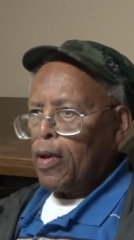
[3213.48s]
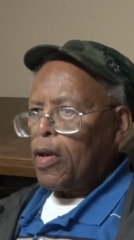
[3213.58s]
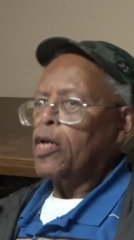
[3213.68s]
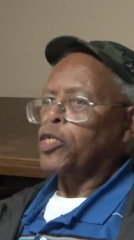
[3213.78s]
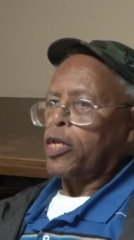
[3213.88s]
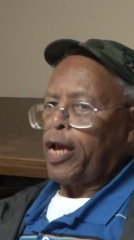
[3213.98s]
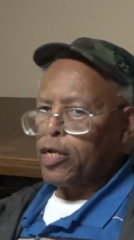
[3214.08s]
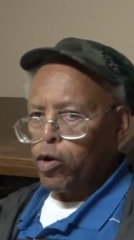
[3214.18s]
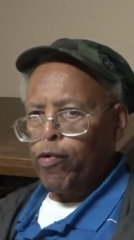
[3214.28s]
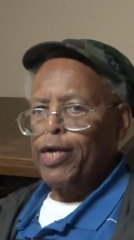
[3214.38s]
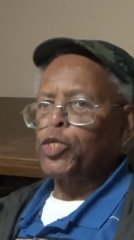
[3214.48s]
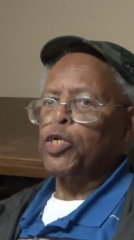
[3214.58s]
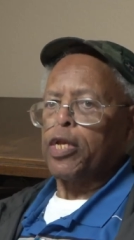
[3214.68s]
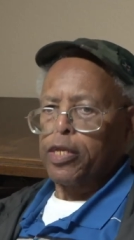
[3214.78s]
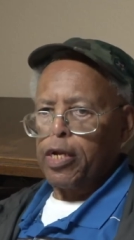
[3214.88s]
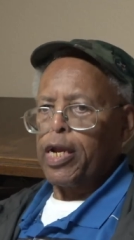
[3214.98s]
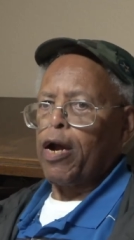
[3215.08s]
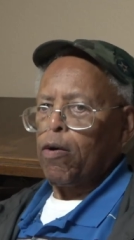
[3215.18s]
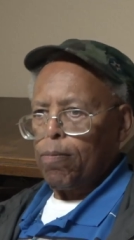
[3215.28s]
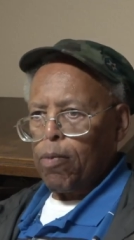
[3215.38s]
the There's a declaration that yeah. they're
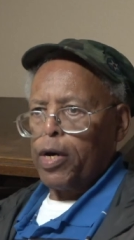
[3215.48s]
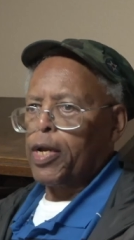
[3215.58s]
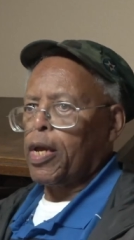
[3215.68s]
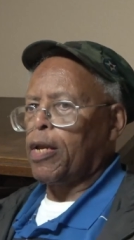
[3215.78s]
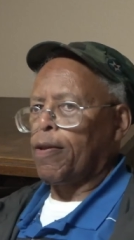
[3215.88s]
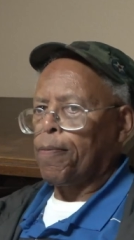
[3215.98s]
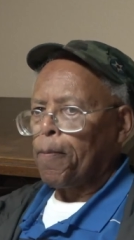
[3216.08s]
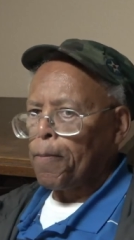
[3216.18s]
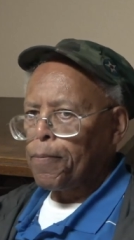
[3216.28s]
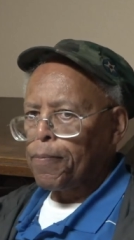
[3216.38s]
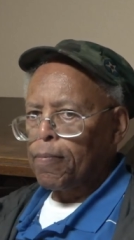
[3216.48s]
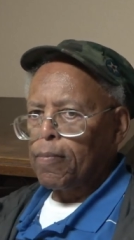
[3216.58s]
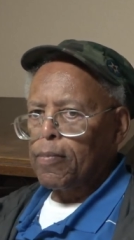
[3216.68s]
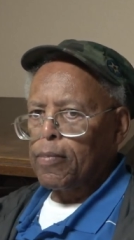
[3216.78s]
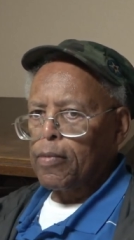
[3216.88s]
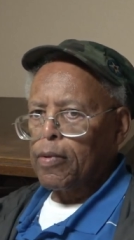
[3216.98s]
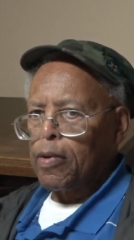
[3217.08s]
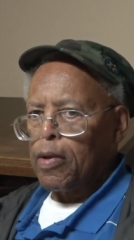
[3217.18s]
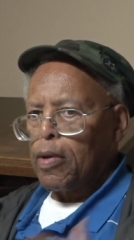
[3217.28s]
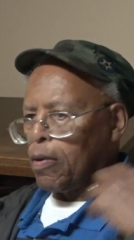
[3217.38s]
now born okay. again. You don't see any, any
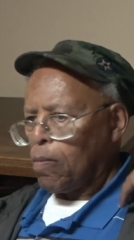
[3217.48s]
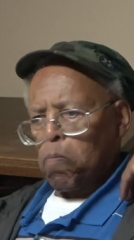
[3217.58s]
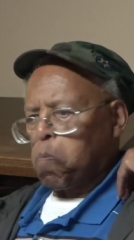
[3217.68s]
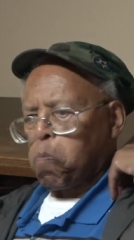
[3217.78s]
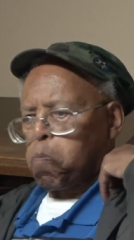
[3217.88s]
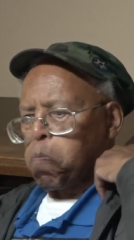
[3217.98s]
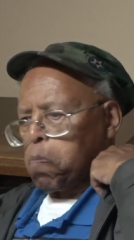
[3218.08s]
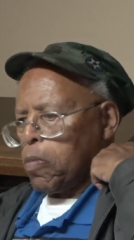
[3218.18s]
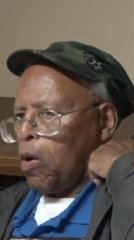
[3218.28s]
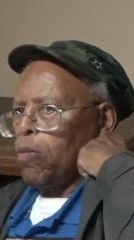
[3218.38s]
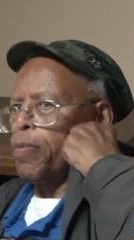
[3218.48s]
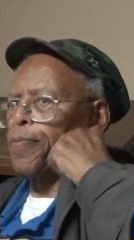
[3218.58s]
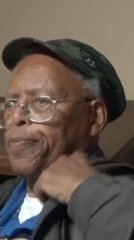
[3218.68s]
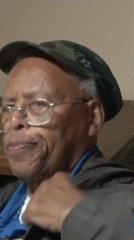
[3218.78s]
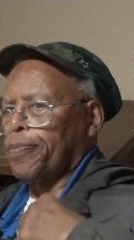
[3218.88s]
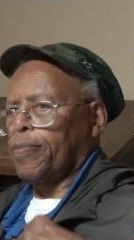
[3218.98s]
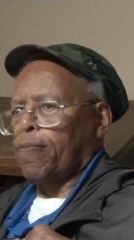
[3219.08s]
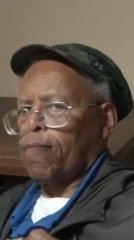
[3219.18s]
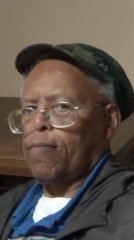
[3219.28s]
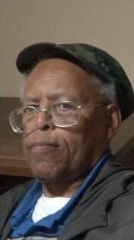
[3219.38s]
difference or any change in that? No. Will it
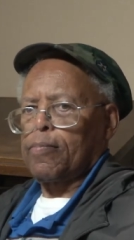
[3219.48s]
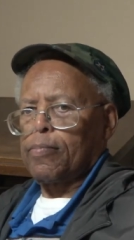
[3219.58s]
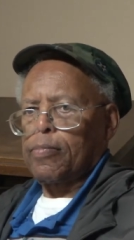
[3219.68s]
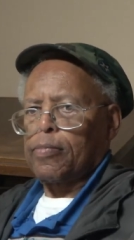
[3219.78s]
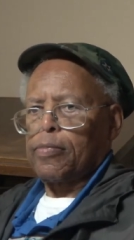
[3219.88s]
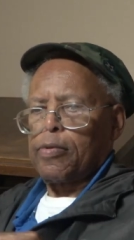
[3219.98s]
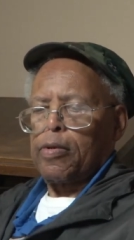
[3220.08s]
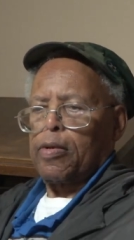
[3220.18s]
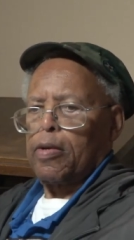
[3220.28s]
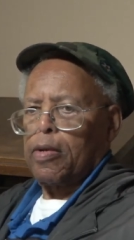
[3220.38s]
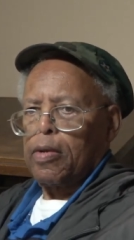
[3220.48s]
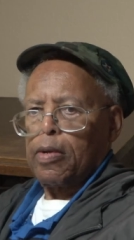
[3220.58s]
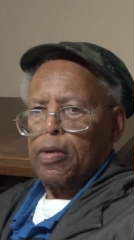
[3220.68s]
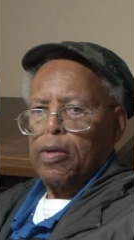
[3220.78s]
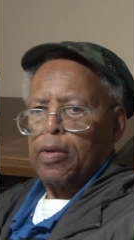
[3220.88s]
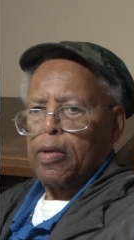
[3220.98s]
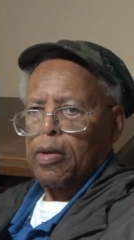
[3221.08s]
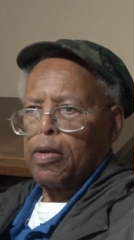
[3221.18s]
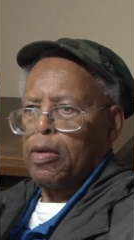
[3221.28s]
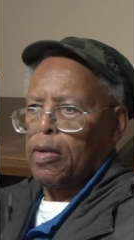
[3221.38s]
be more than is being done now?
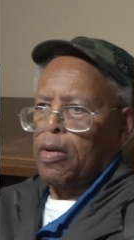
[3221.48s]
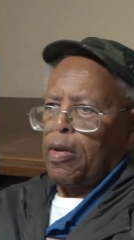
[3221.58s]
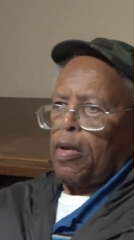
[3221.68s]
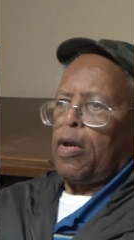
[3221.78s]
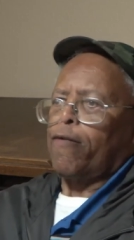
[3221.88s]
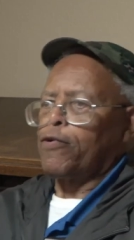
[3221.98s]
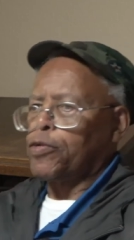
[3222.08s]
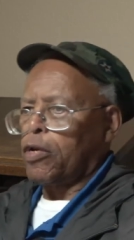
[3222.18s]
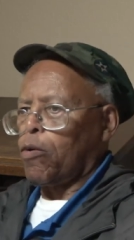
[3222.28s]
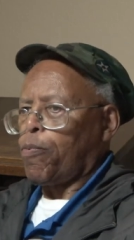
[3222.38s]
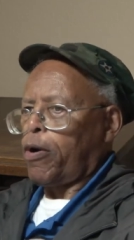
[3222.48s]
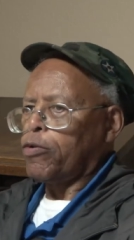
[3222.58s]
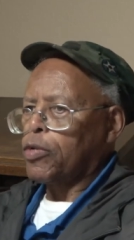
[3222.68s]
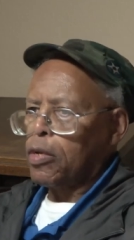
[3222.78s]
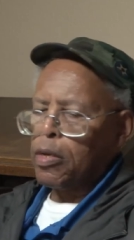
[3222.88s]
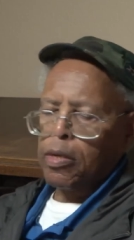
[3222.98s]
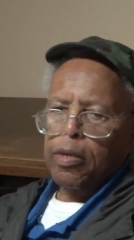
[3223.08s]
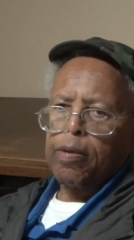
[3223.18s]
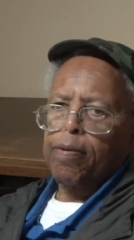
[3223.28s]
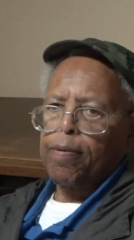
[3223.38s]
Every single person.
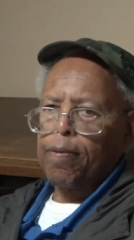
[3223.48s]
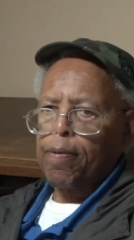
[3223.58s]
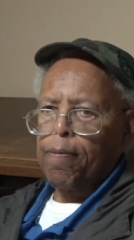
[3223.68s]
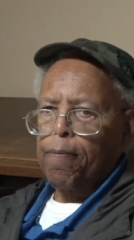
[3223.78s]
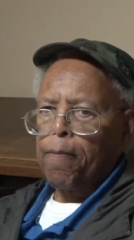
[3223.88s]
Okay.